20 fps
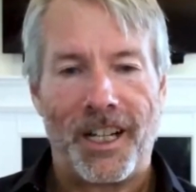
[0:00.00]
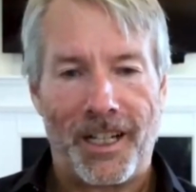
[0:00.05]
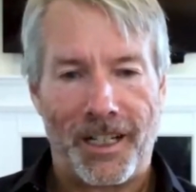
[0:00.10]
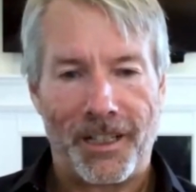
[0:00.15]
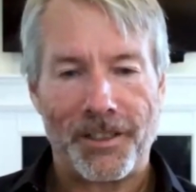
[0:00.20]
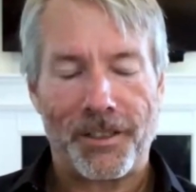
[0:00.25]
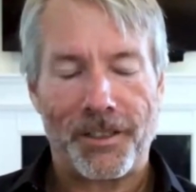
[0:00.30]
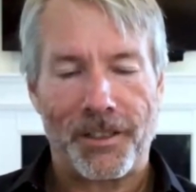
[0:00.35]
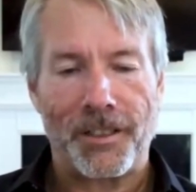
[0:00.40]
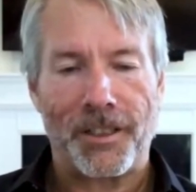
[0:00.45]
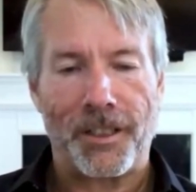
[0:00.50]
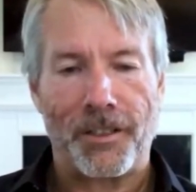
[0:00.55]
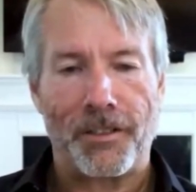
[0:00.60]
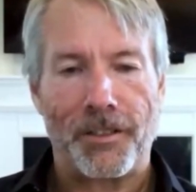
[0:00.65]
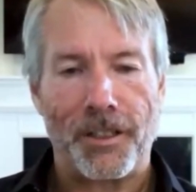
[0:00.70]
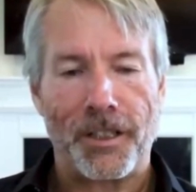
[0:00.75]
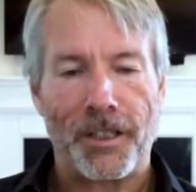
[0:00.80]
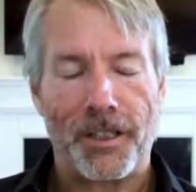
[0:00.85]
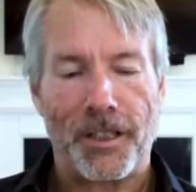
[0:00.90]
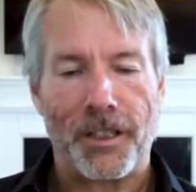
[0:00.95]
ask
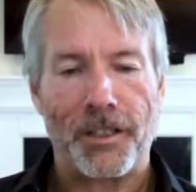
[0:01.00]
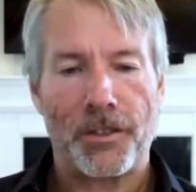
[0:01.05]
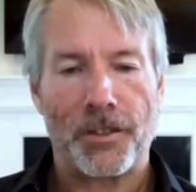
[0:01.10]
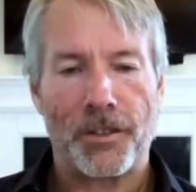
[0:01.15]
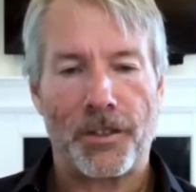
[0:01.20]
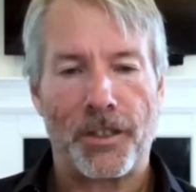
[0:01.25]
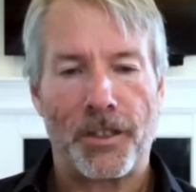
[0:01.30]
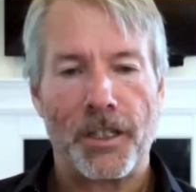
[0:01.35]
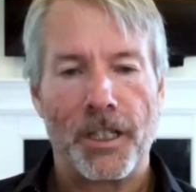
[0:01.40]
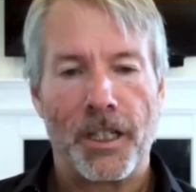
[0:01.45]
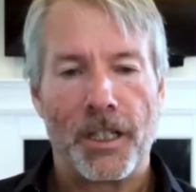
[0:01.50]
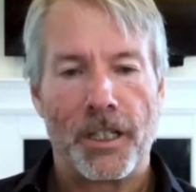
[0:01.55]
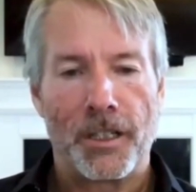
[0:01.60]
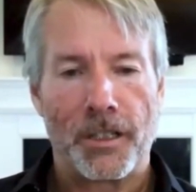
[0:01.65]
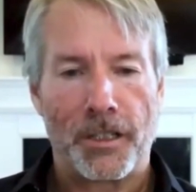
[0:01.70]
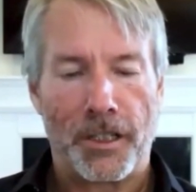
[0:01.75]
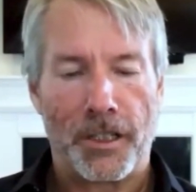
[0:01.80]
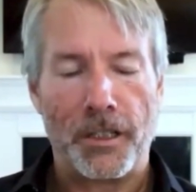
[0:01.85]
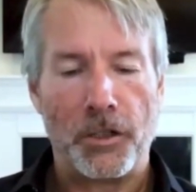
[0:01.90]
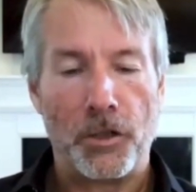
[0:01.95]
Gary Gensler,
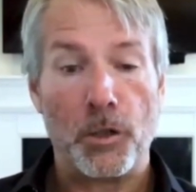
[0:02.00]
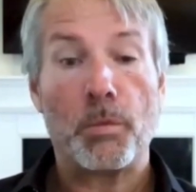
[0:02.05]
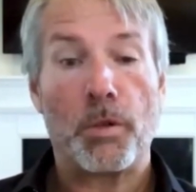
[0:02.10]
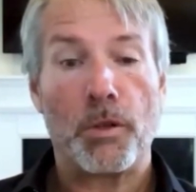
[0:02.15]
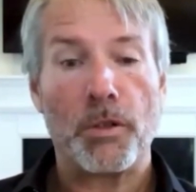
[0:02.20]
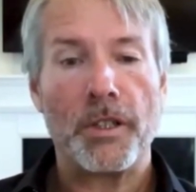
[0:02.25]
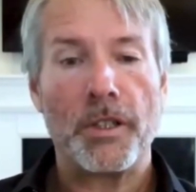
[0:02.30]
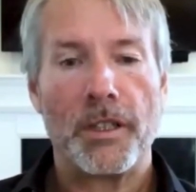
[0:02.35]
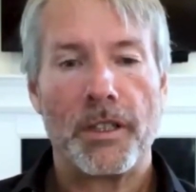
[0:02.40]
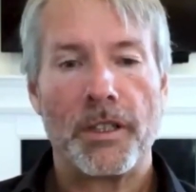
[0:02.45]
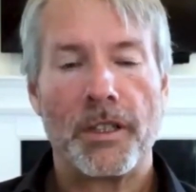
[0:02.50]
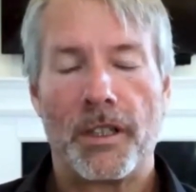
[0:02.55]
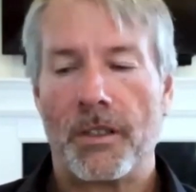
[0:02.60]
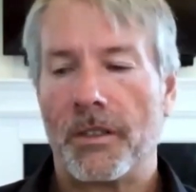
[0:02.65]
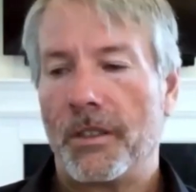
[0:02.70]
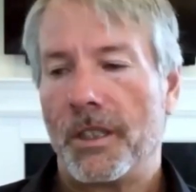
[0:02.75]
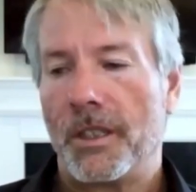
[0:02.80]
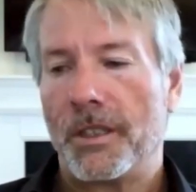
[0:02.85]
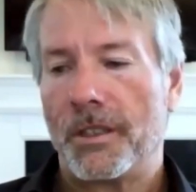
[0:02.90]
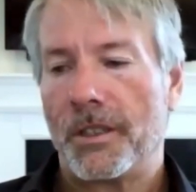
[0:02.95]
can you please,
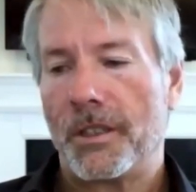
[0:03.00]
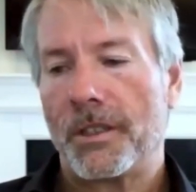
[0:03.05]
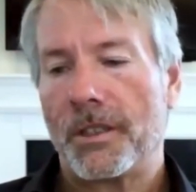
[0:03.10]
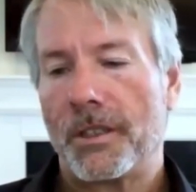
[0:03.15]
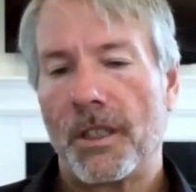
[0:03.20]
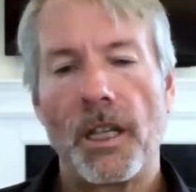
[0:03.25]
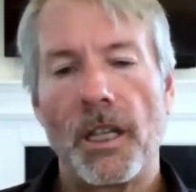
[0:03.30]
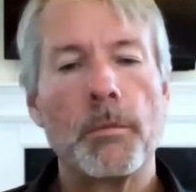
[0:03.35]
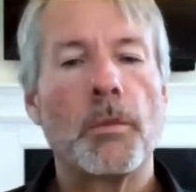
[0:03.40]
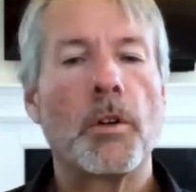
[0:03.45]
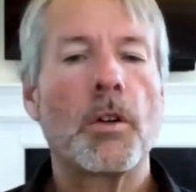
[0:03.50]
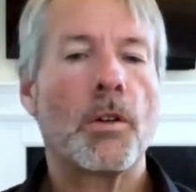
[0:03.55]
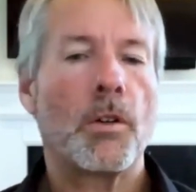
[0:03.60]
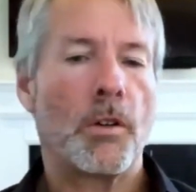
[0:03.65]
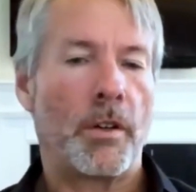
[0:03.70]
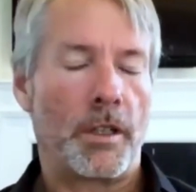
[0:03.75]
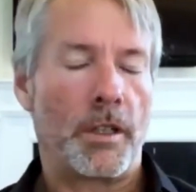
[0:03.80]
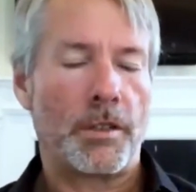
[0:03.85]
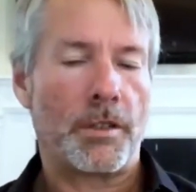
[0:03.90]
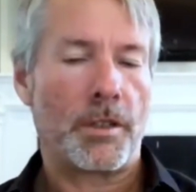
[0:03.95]
is a stable
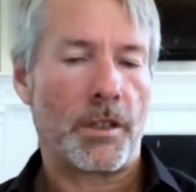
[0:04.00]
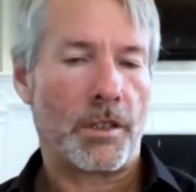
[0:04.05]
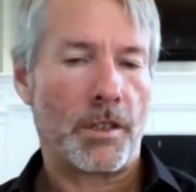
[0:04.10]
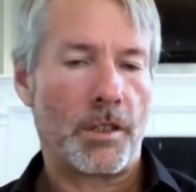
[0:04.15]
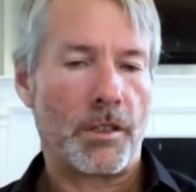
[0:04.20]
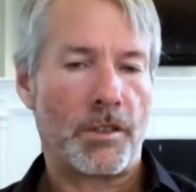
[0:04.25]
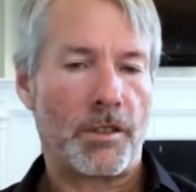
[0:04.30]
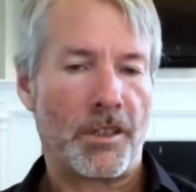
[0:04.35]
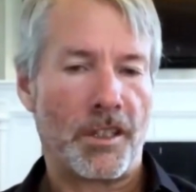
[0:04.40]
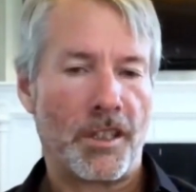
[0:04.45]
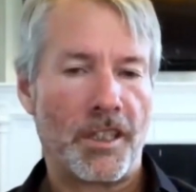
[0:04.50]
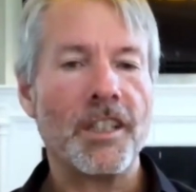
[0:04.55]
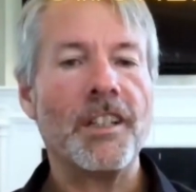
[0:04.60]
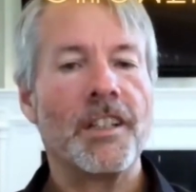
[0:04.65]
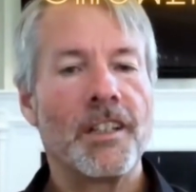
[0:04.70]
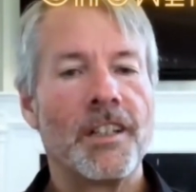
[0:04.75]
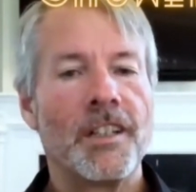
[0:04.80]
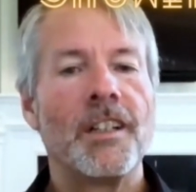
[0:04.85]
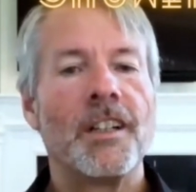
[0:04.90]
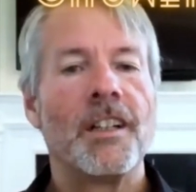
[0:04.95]
coin a security?